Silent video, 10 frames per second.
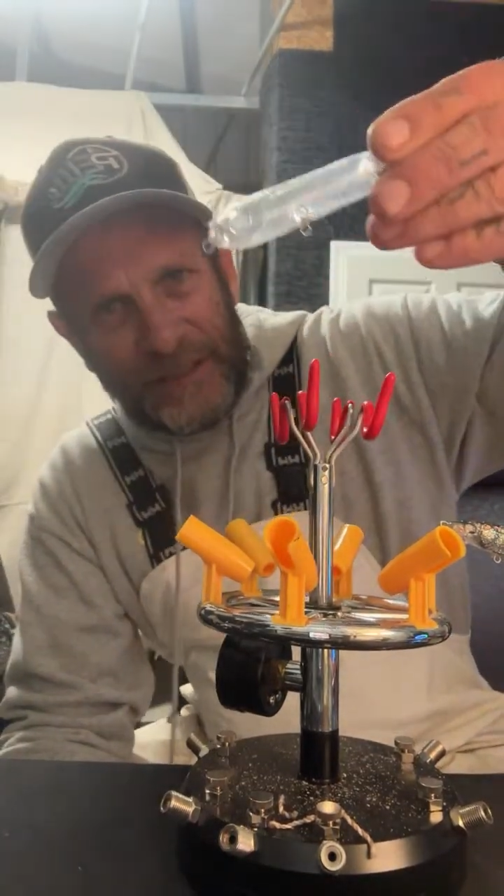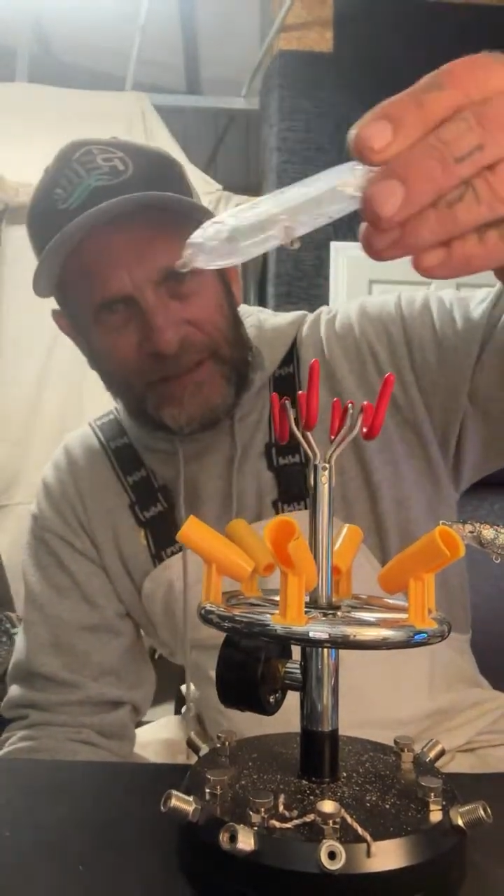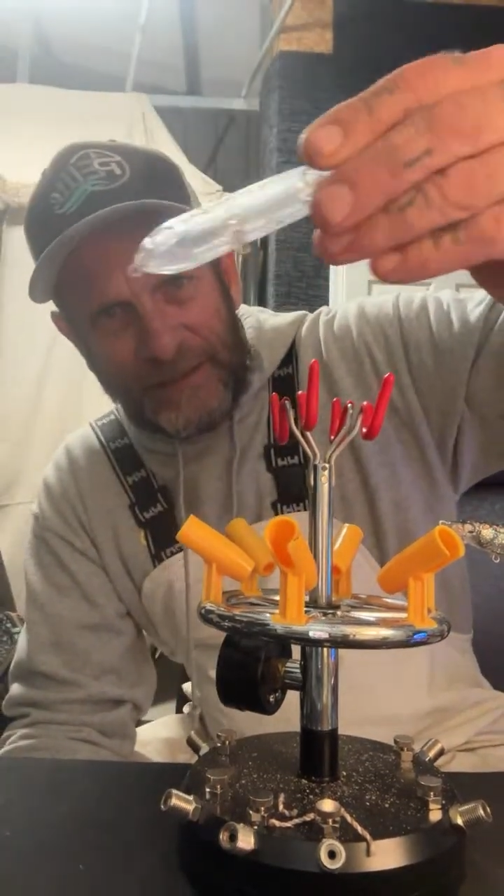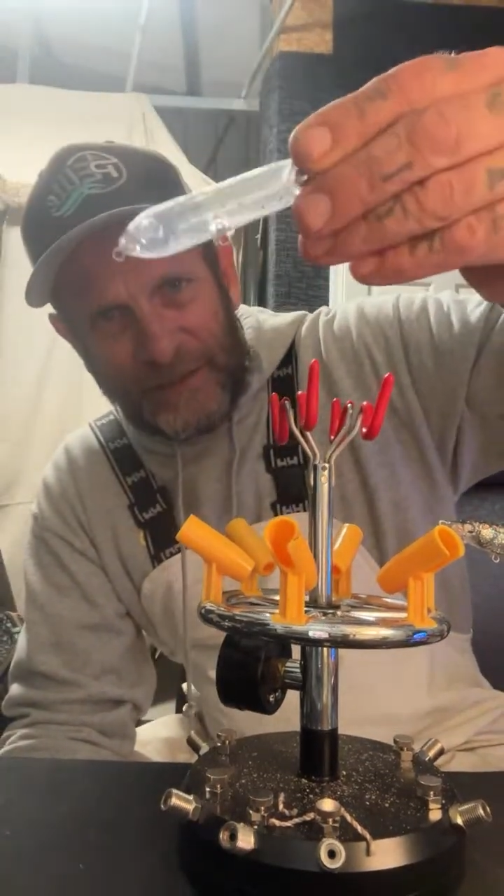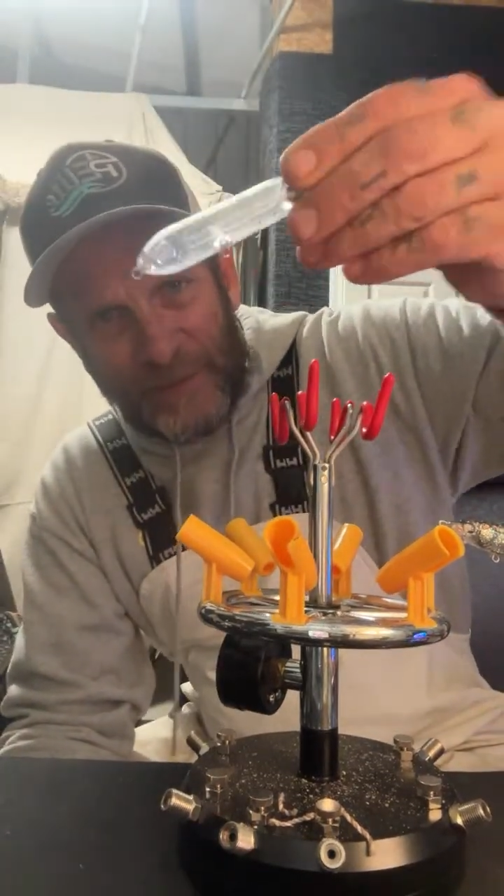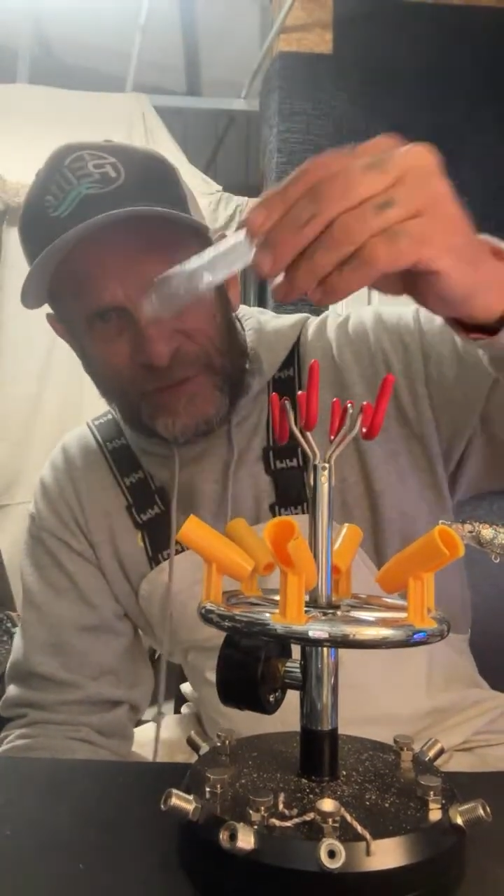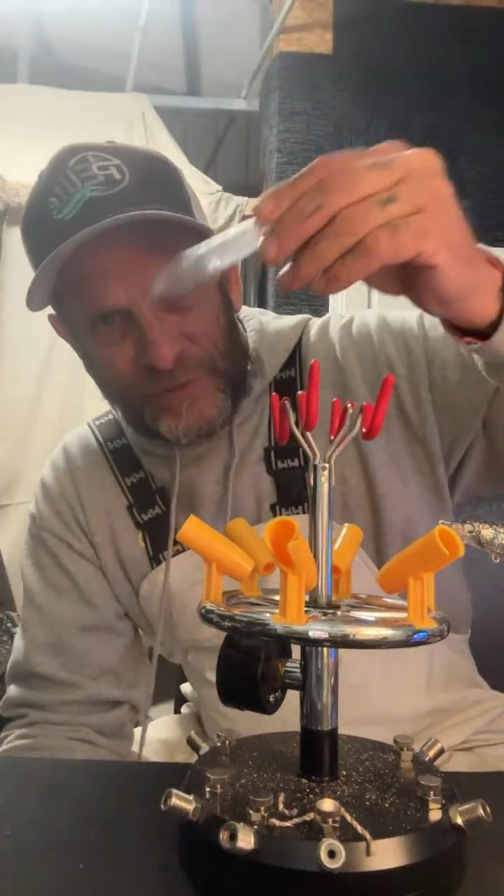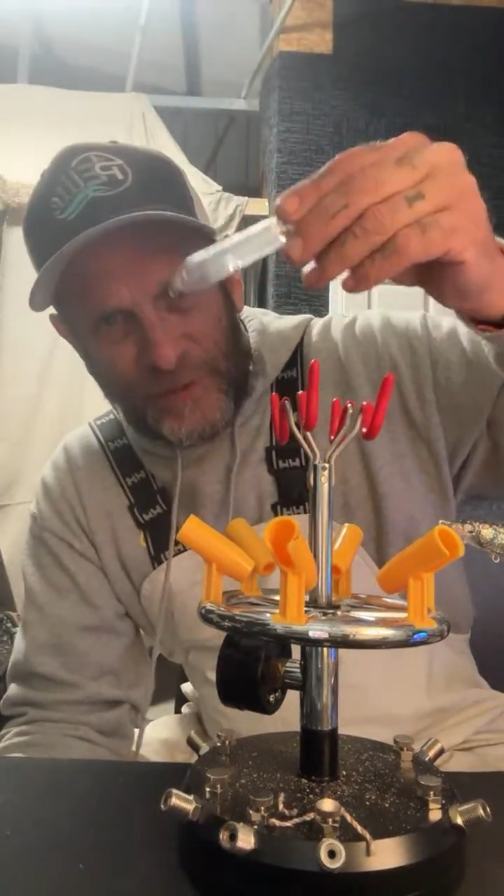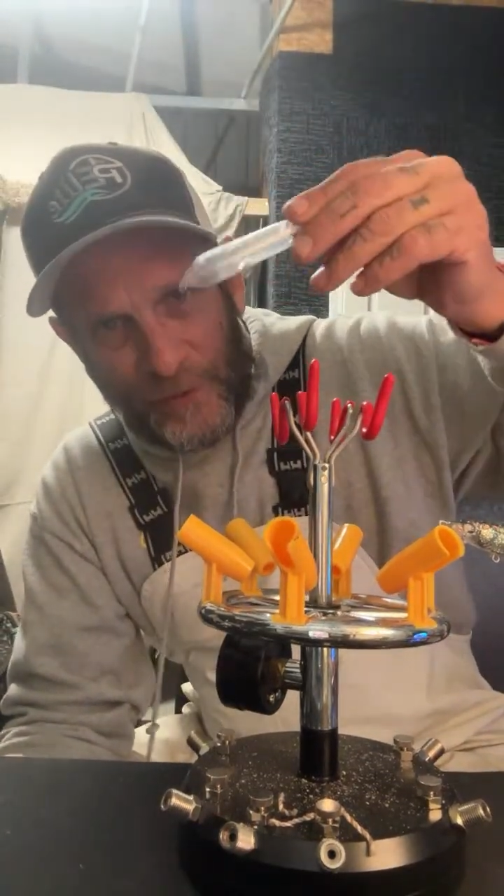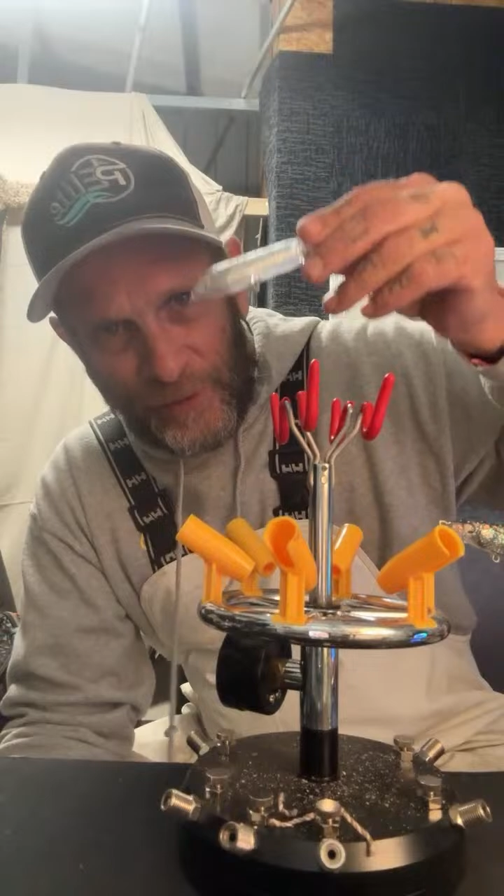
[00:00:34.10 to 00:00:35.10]
like this in my
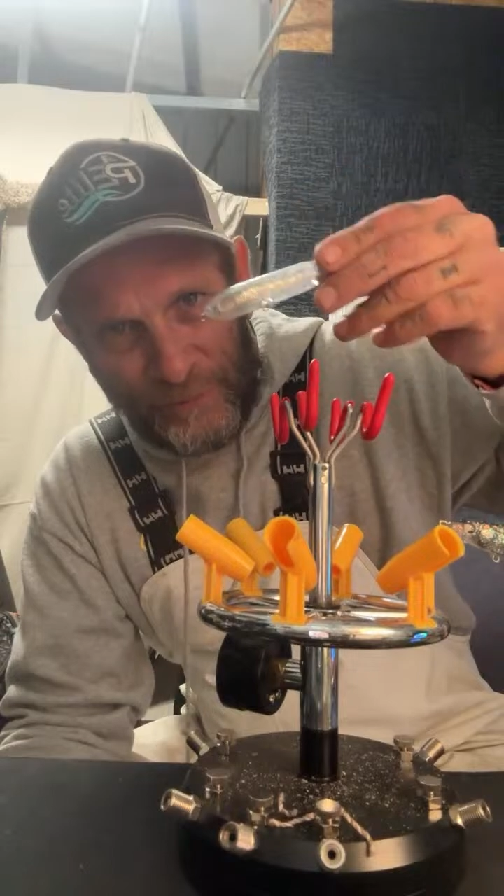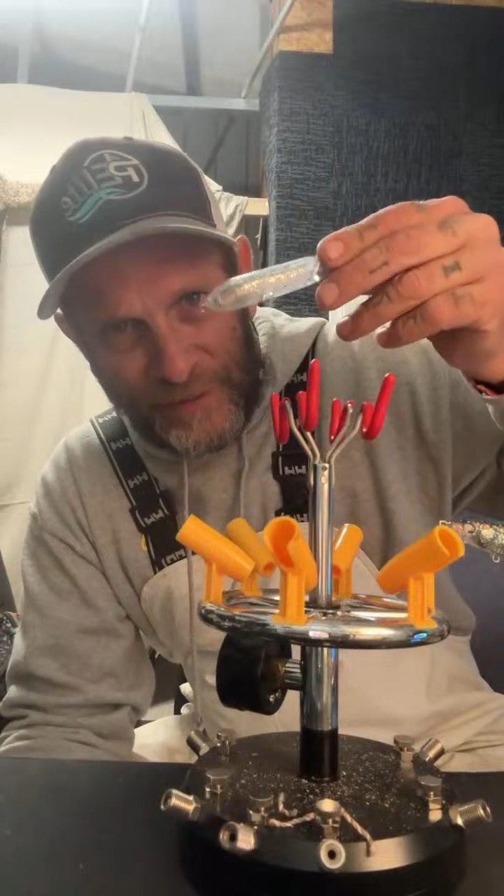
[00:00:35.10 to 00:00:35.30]
truck, already